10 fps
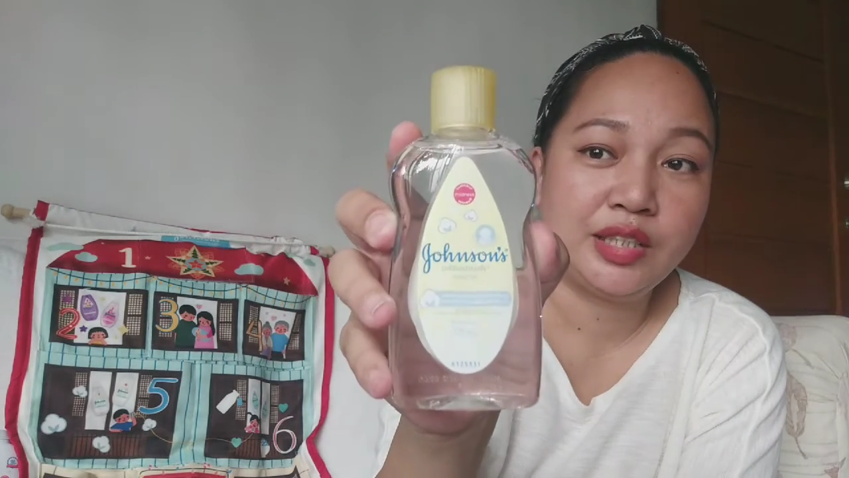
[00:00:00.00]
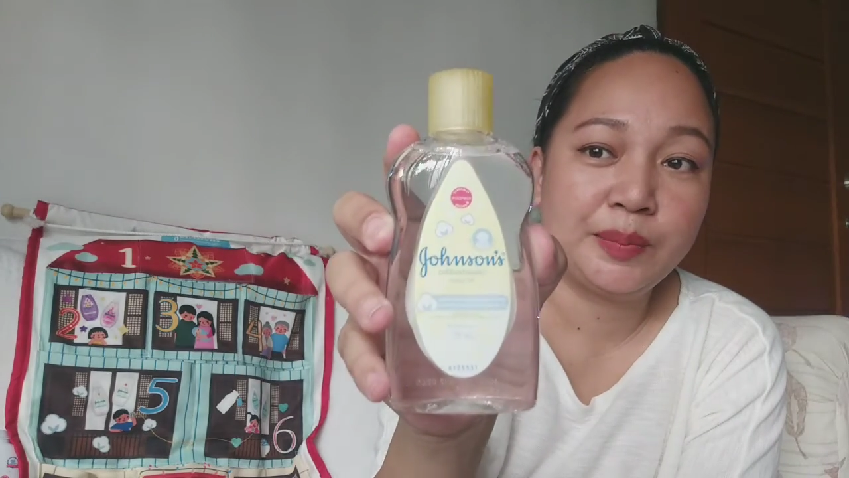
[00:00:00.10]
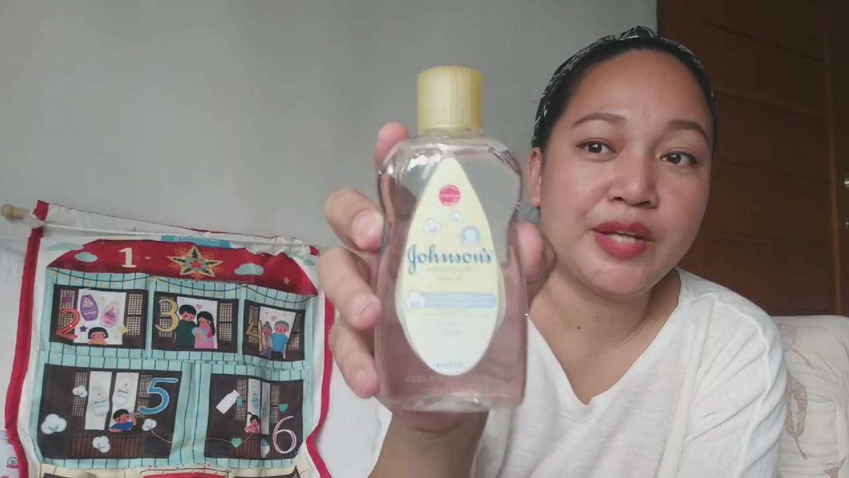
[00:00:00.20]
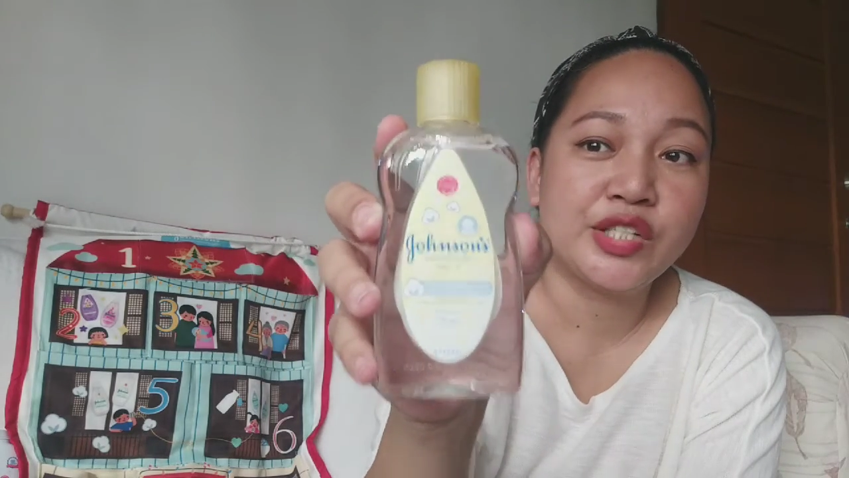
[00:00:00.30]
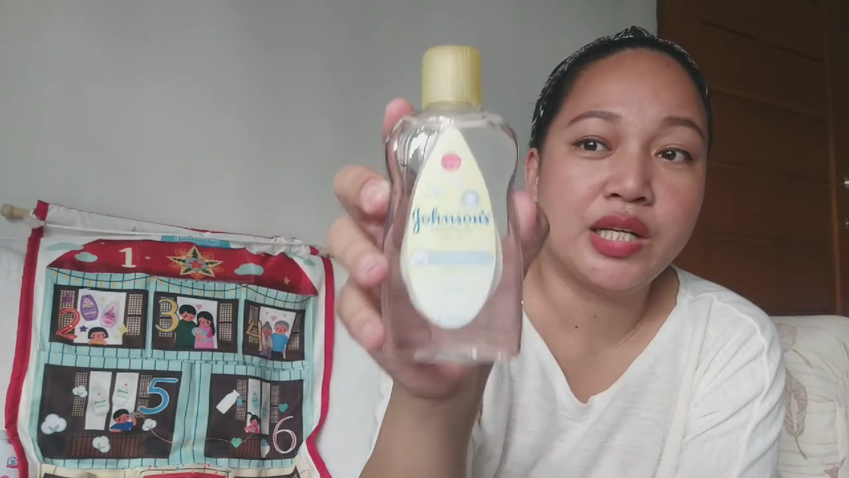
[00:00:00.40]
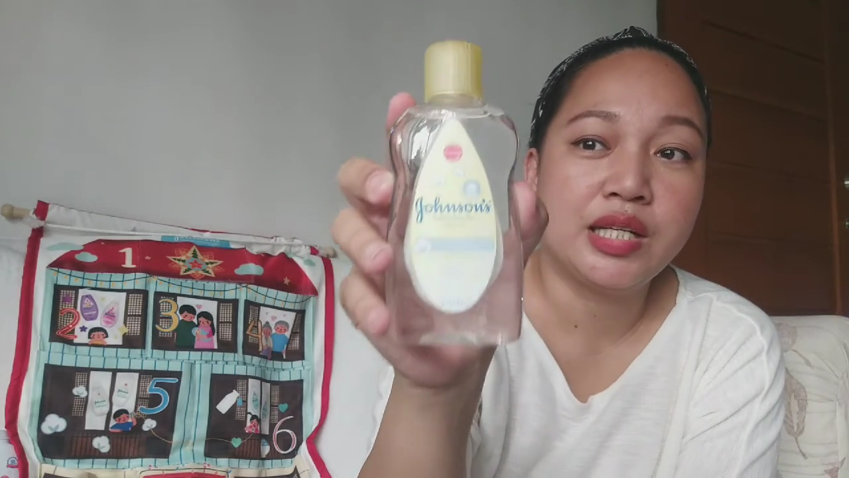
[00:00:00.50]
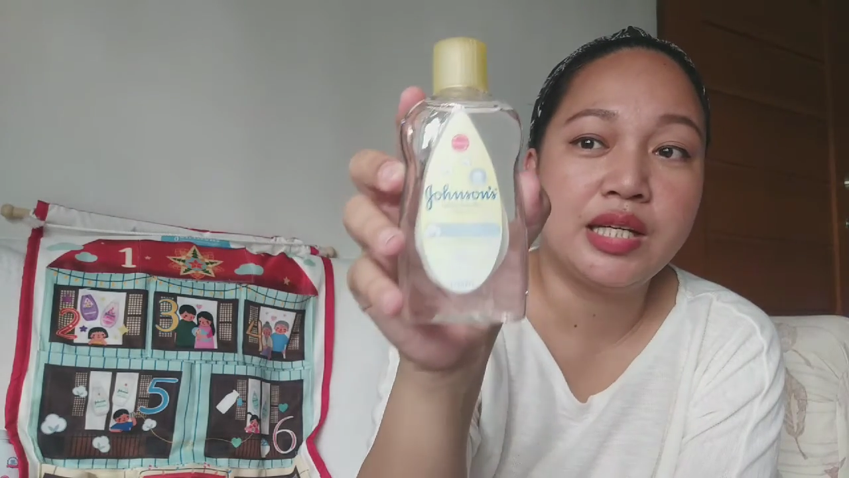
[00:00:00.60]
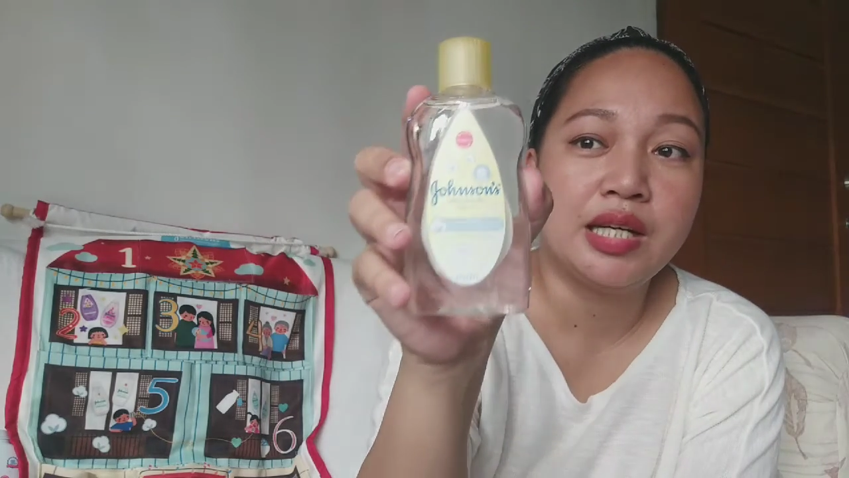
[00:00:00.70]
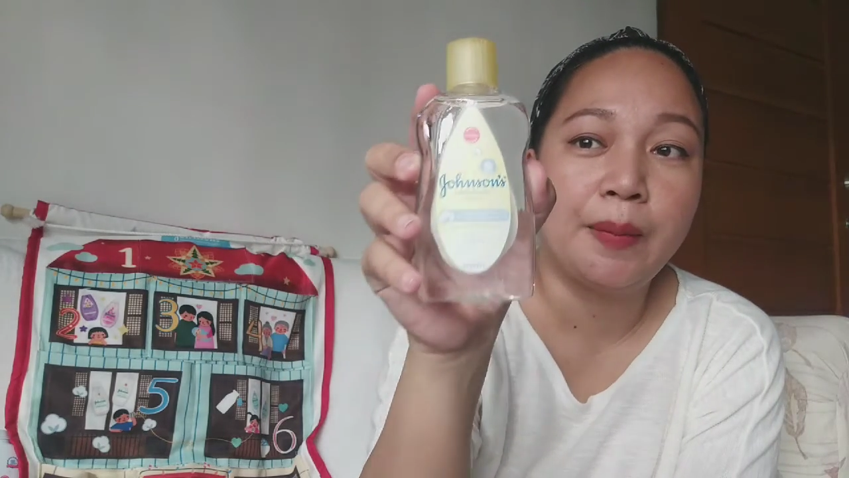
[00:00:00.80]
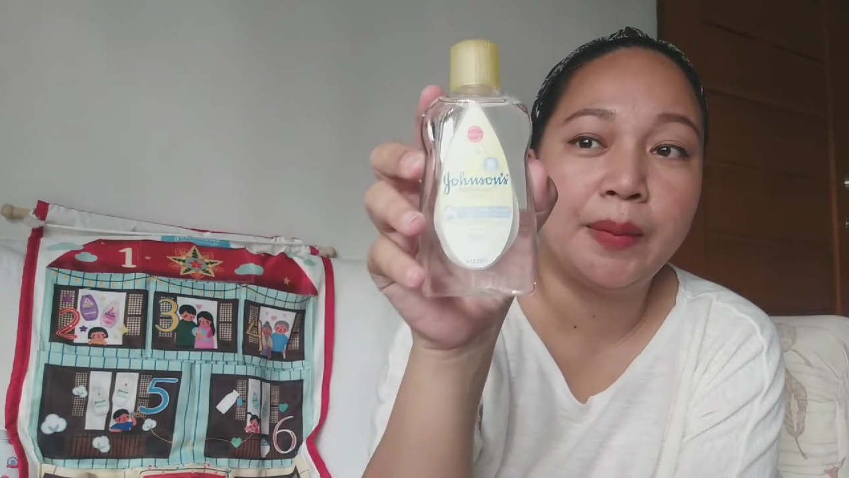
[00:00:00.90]

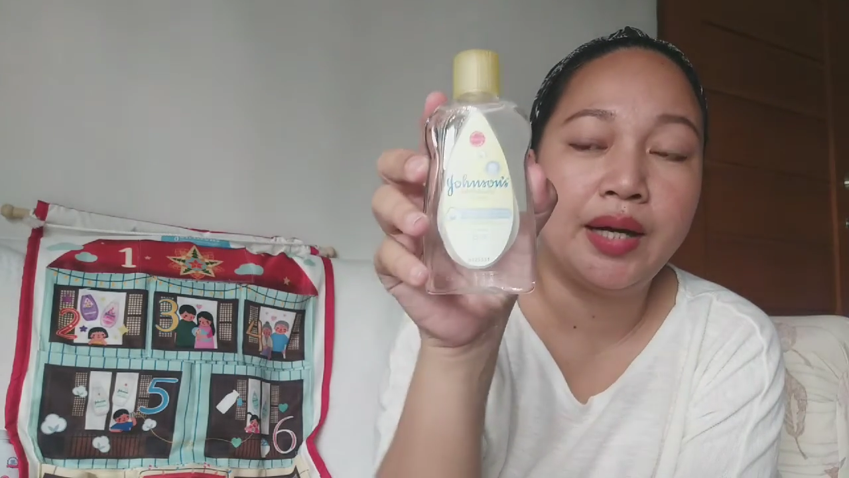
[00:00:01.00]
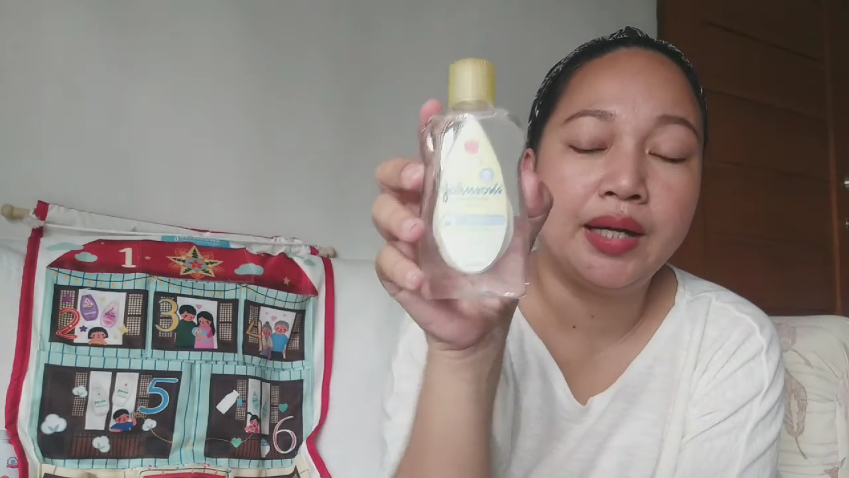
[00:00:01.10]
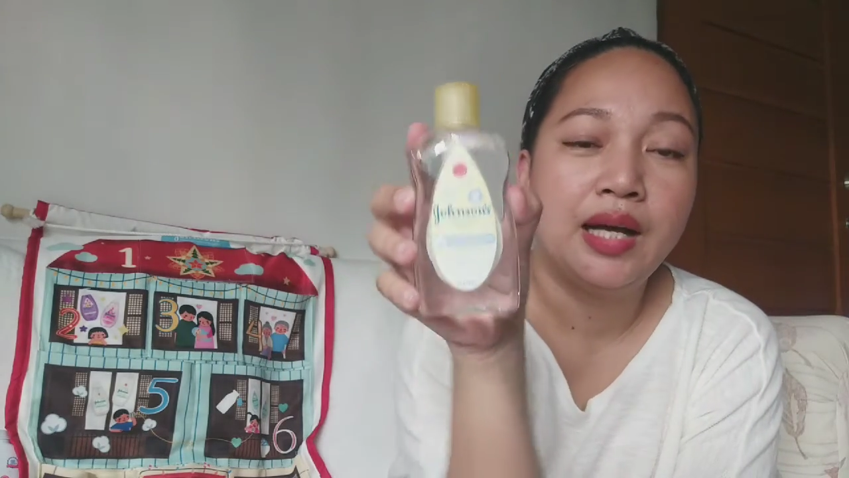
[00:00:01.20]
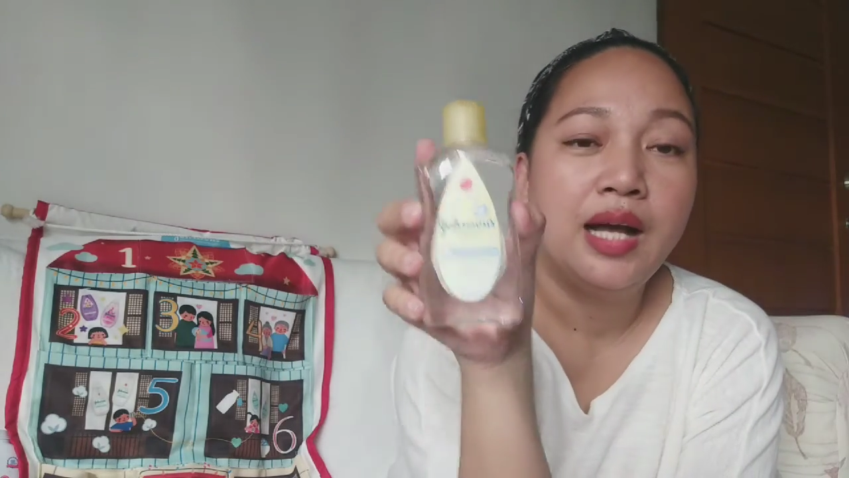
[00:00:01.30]
Especially kapag